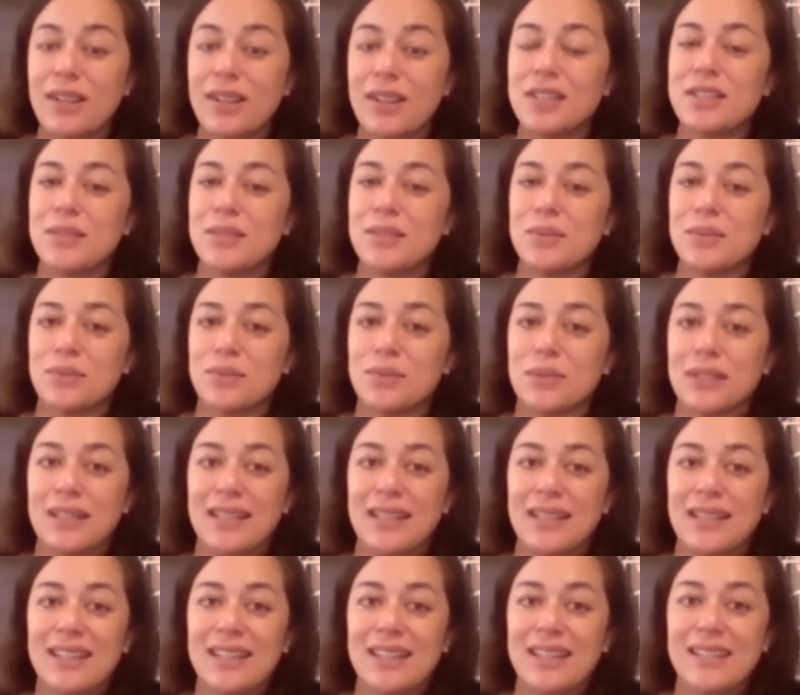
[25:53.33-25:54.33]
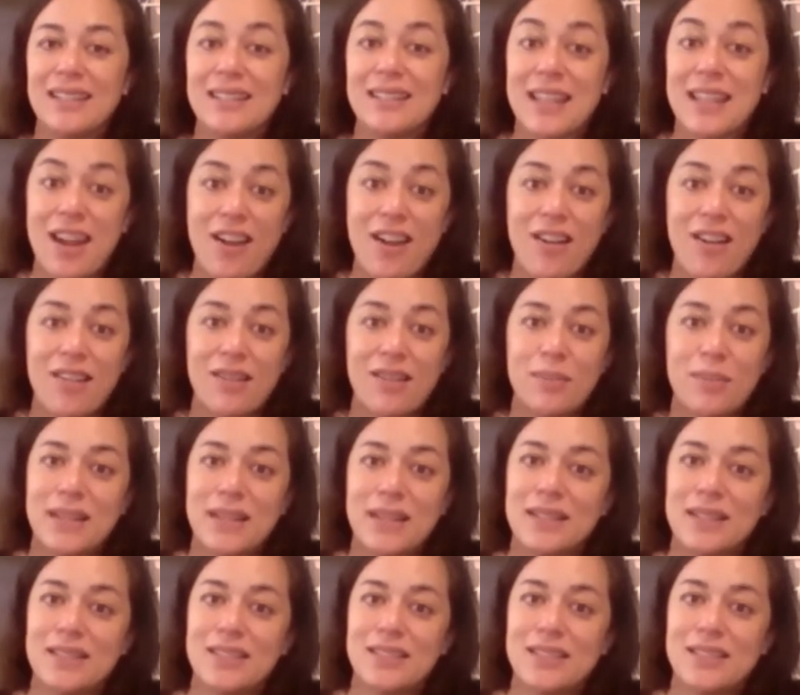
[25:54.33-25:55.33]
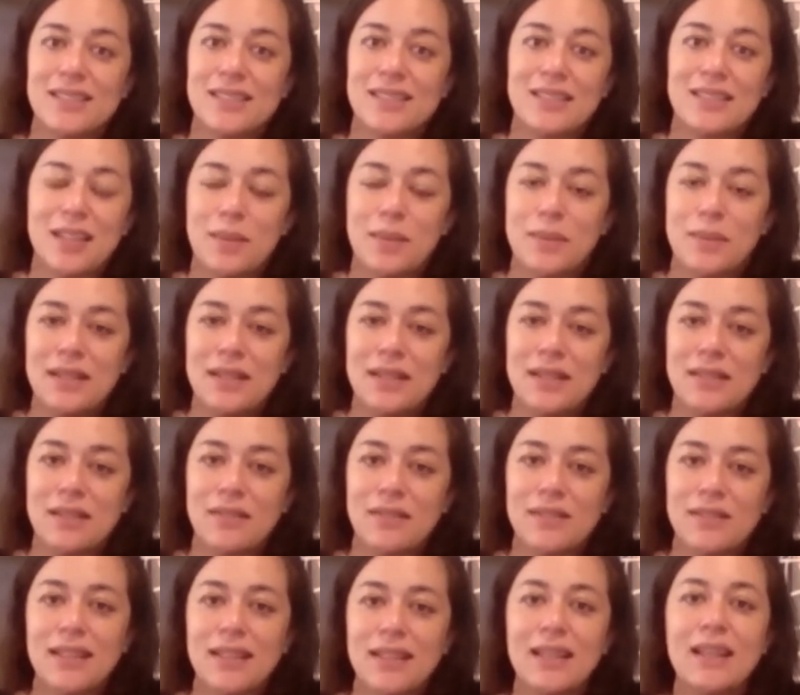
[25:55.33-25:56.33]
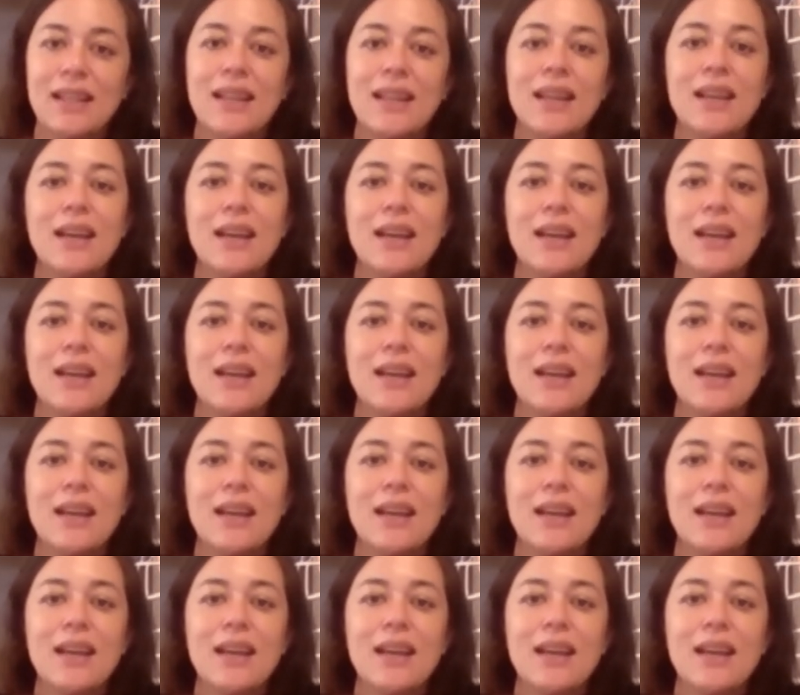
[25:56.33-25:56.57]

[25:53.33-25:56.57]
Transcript: And she was really scared because she's Japanese, obviously.